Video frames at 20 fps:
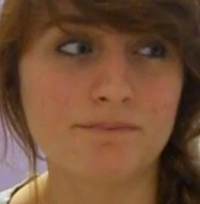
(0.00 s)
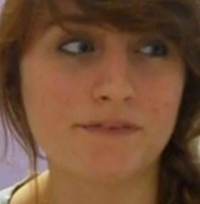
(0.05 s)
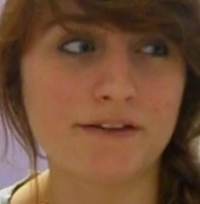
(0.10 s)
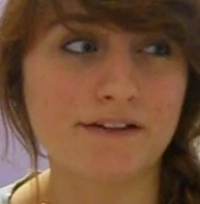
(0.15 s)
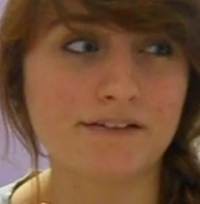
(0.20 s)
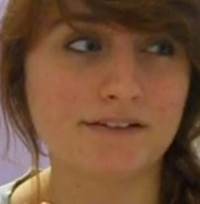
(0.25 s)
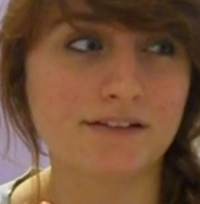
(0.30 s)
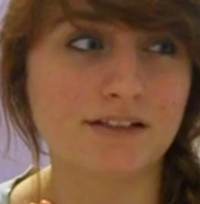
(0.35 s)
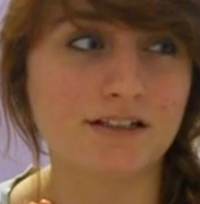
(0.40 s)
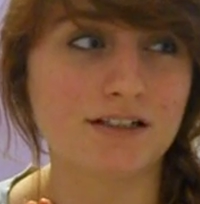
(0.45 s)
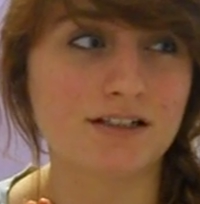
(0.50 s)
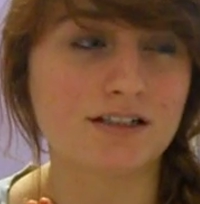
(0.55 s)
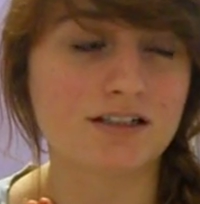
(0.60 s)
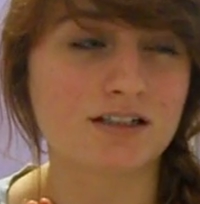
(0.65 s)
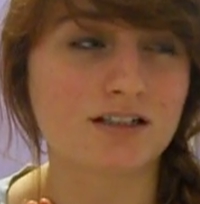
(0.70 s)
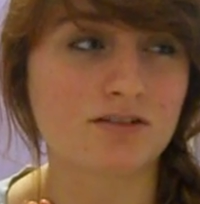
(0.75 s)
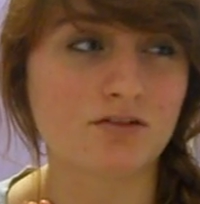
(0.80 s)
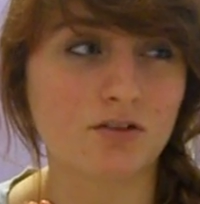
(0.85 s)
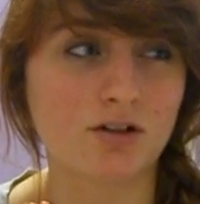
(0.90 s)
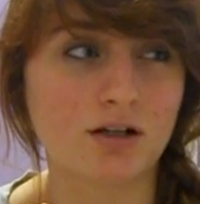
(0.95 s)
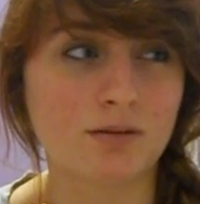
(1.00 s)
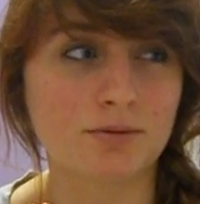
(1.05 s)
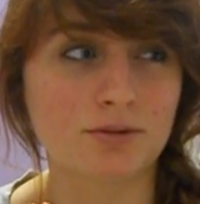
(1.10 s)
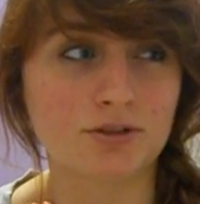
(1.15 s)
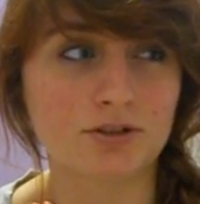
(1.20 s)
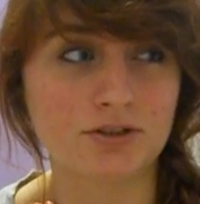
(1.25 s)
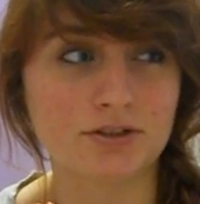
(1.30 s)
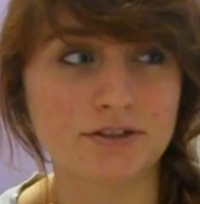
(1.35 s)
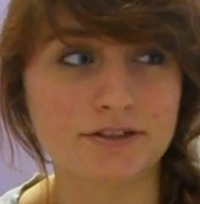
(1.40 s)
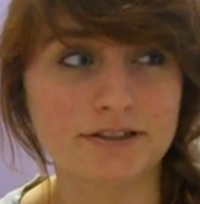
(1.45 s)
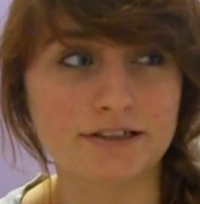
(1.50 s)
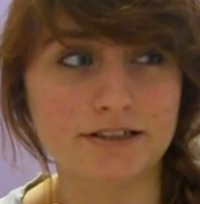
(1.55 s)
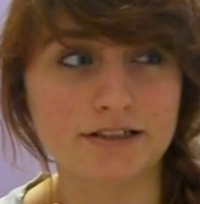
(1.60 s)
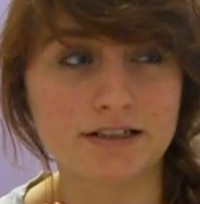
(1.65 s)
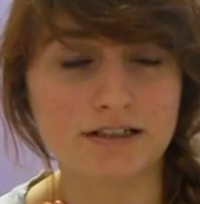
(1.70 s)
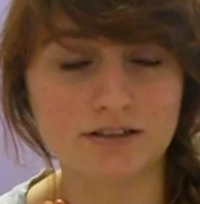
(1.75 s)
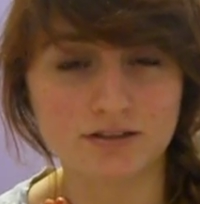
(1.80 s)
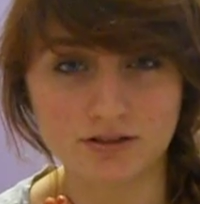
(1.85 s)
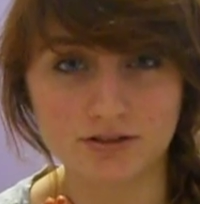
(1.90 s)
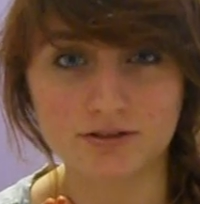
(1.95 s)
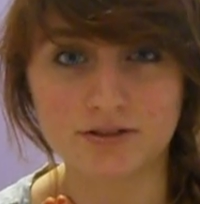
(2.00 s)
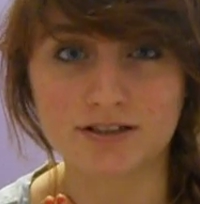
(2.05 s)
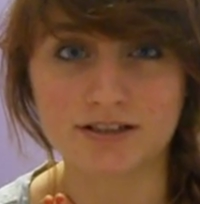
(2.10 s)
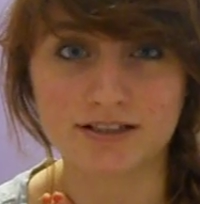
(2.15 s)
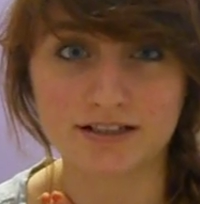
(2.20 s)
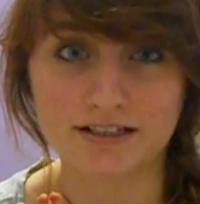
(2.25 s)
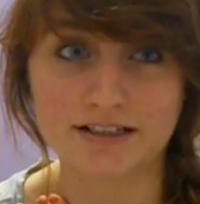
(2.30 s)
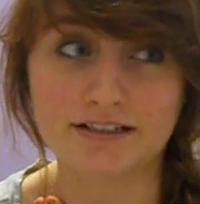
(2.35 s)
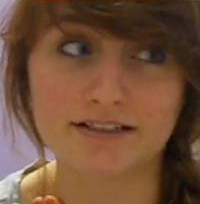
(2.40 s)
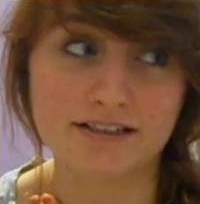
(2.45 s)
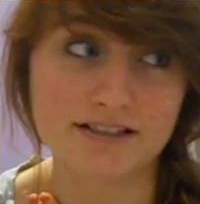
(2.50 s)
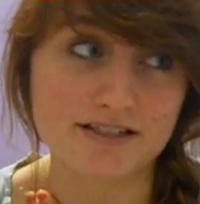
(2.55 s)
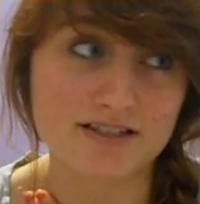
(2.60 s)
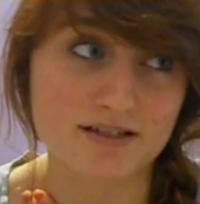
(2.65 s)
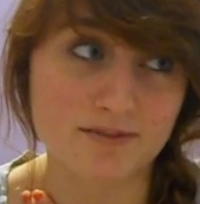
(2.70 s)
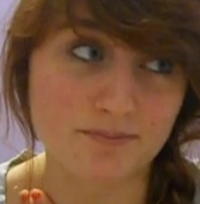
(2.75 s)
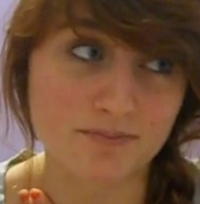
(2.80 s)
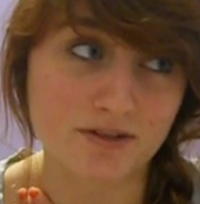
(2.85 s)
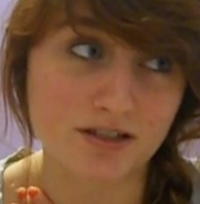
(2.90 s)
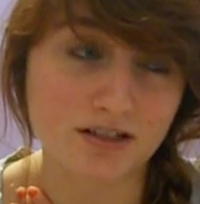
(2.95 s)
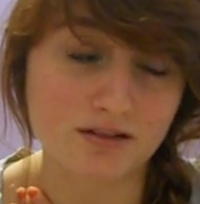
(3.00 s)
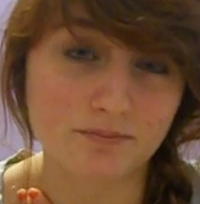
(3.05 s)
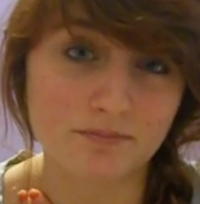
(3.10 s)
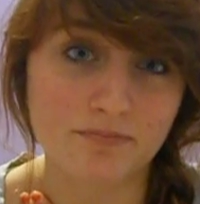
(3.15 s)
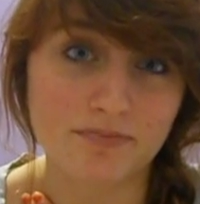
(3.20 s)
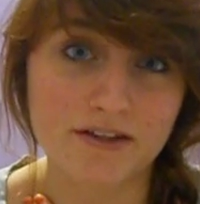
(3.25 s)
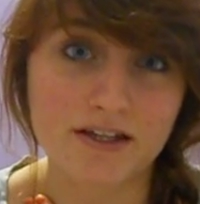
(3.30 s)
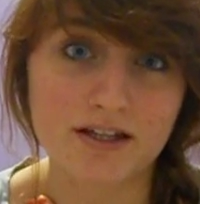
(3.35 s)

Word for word: that, like, Robert and Logan and I did something.